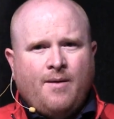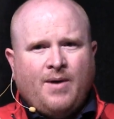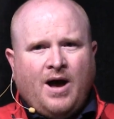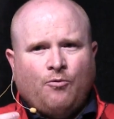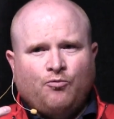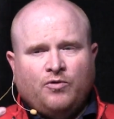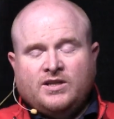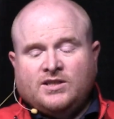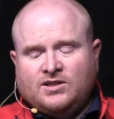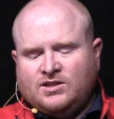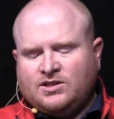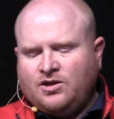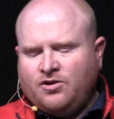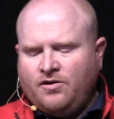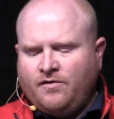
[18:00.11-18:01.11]
about
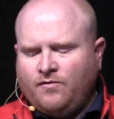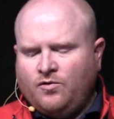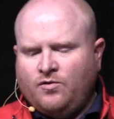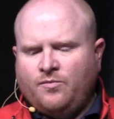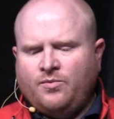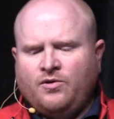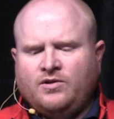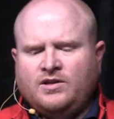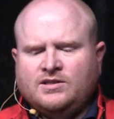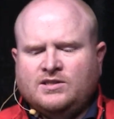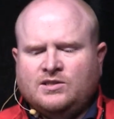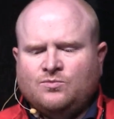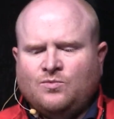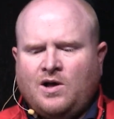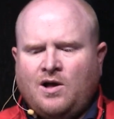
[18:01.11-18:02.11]
recent security
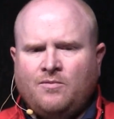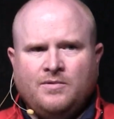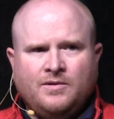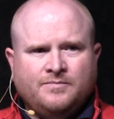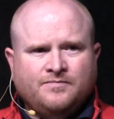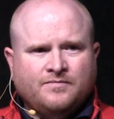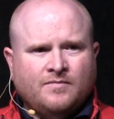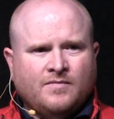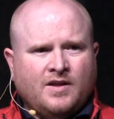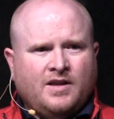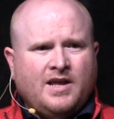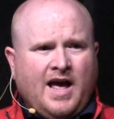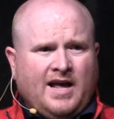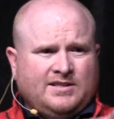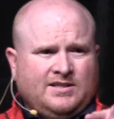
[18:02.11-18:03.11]
vulnerabilities as well.
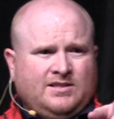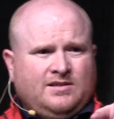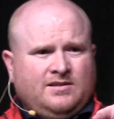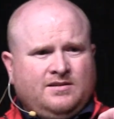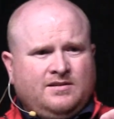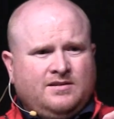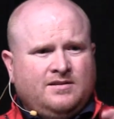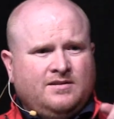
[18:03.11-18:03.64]
Yes?